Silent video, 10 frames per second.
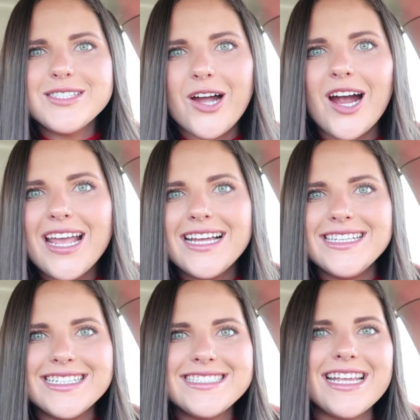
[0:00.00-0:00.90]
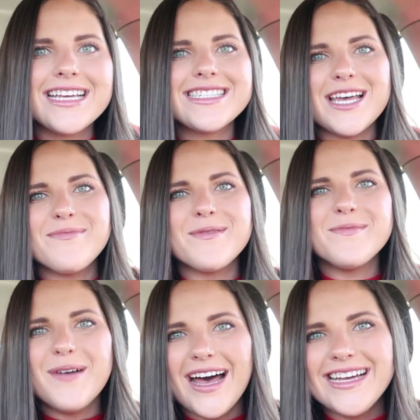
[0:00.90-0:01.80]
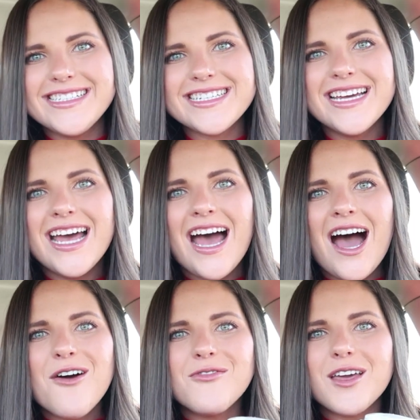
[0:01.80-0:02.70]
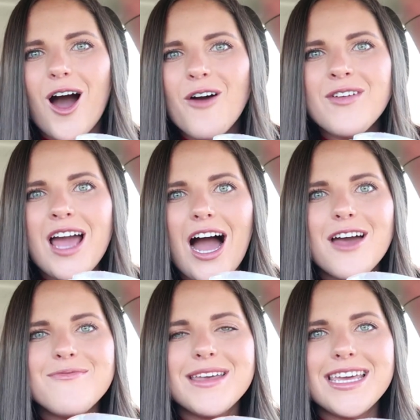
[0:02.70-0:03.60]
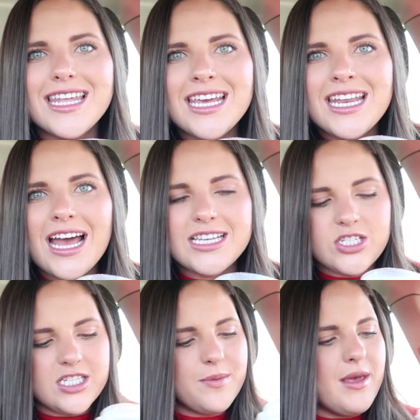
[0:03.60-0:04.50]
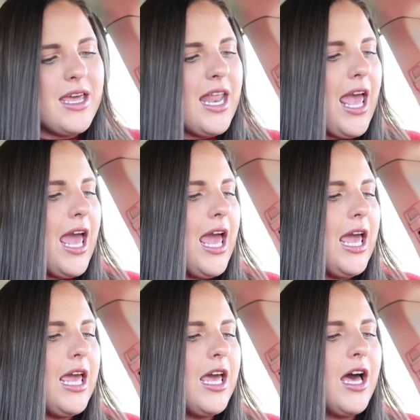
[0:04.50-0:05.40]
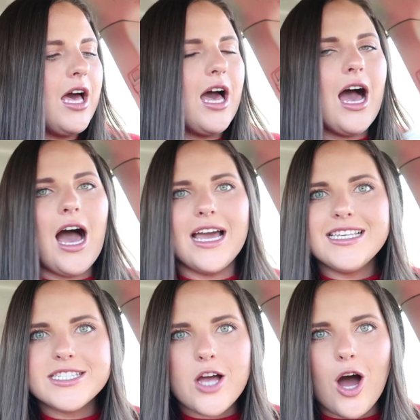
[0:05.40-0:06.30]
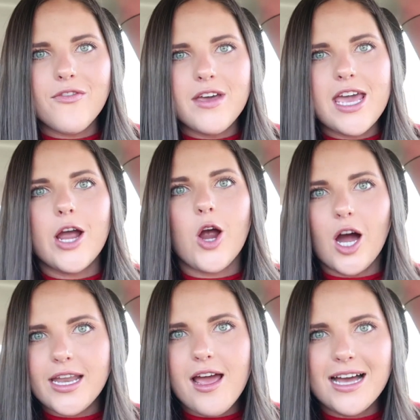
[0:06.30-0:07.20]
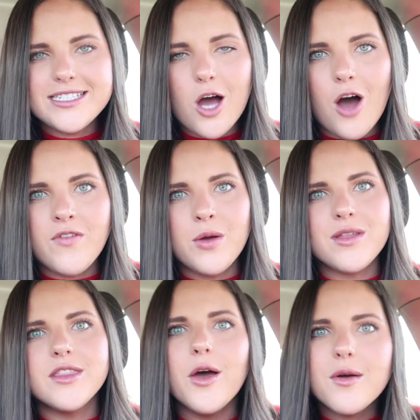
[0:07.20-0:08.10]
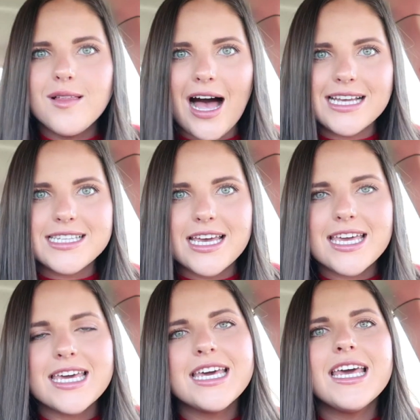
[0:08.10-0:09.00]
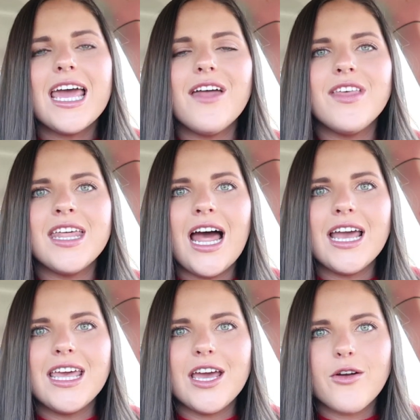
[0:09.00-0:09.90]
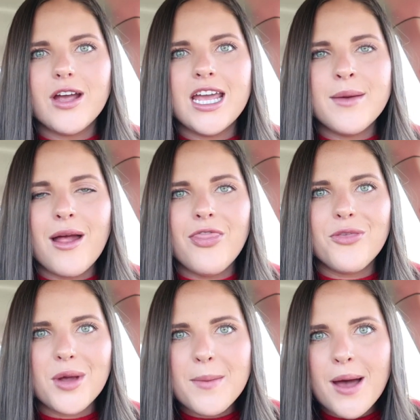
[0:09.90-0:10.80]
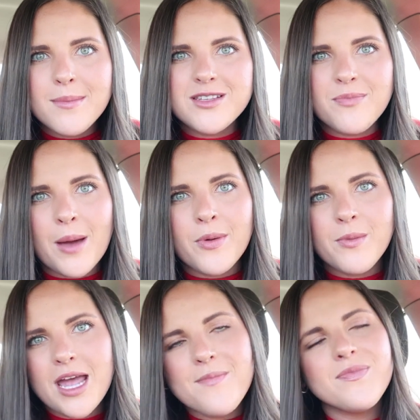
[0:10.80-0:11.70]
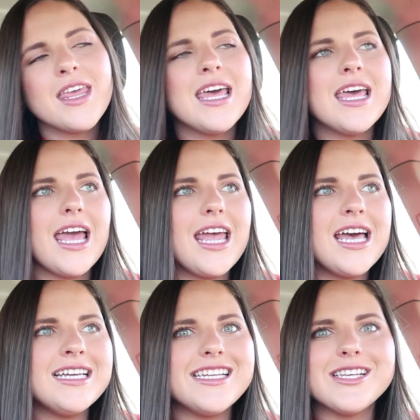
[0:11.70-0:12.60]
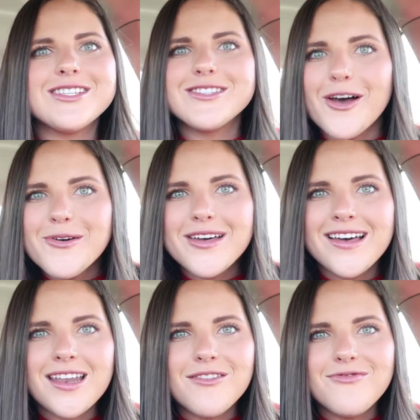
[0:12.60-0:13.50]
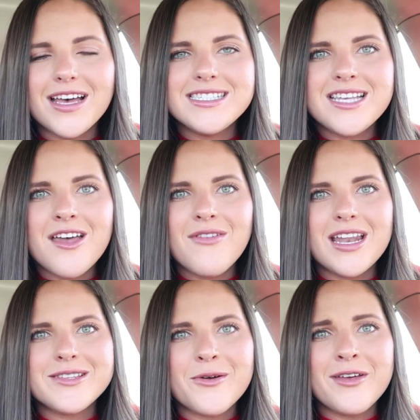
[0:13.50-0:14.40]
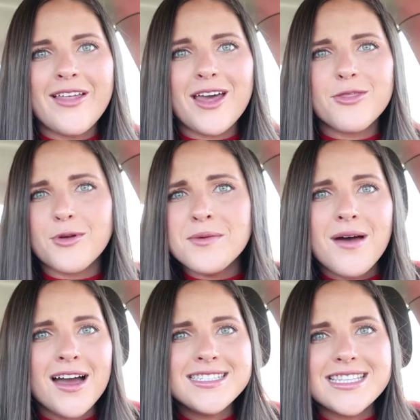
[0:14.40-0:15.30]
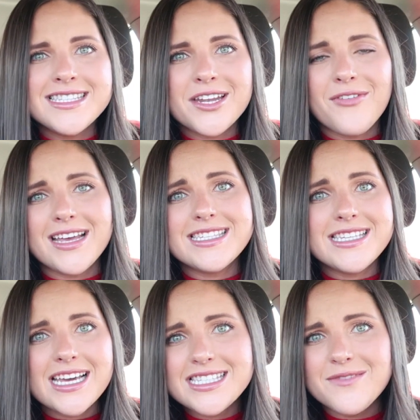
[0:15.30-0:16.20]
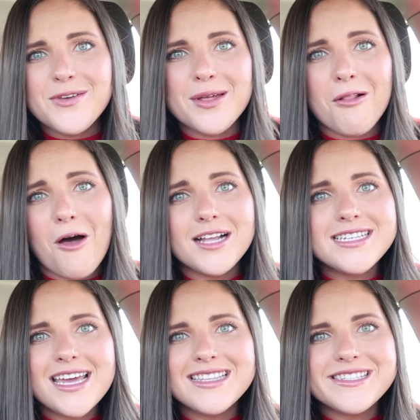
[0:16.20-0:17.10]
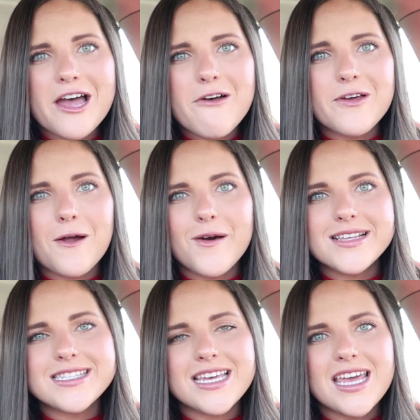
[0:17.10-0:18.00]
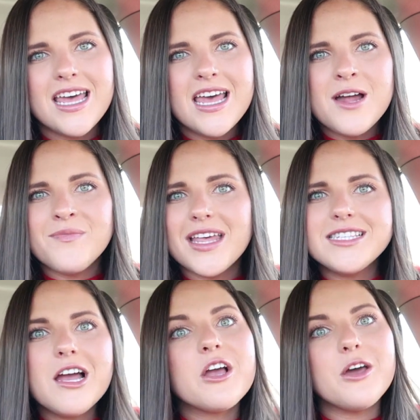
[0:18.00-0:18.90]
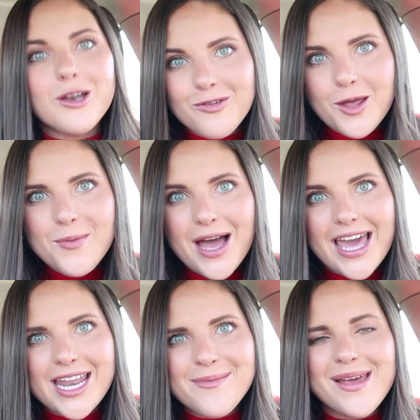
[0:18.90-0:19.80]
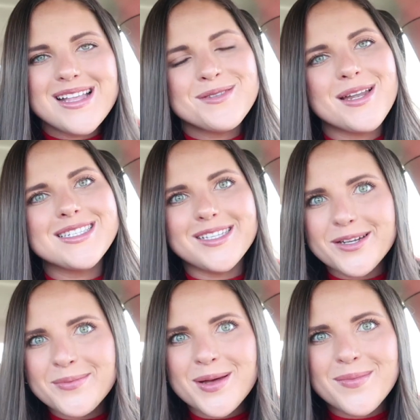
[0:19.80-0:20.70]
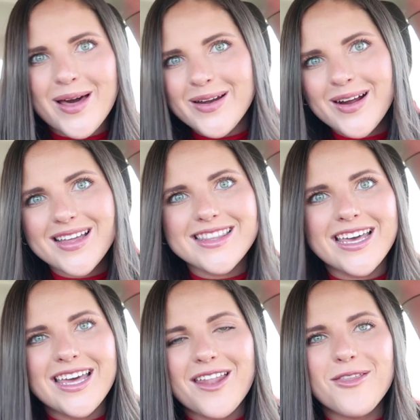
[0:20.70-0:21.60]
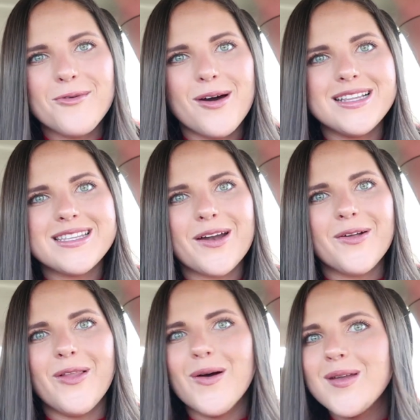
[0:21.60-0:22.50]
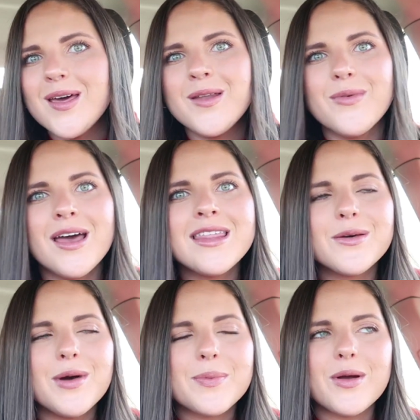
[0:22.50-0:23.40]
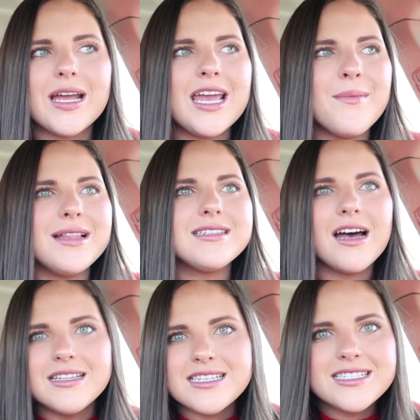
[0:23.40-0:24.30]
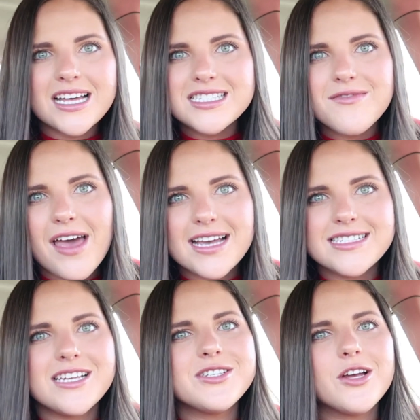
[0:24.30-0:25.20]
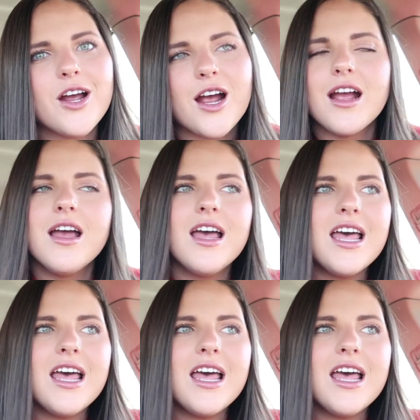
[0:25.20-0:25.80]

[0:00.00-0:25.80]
Sorry, needed to take a sip. But the coffee I've been getting has just been a iced coffee, a grande iced coffee with no classic, and then I get cream and 3 pumps of peppermint, and it is so good and festive, and it's only like $3 instead of like 6 if you get a latte and stuff. And honestly, it's not good for you by any means, but it's a little bit better than the ones that are loaded with whipped cream and tons of excess sugar.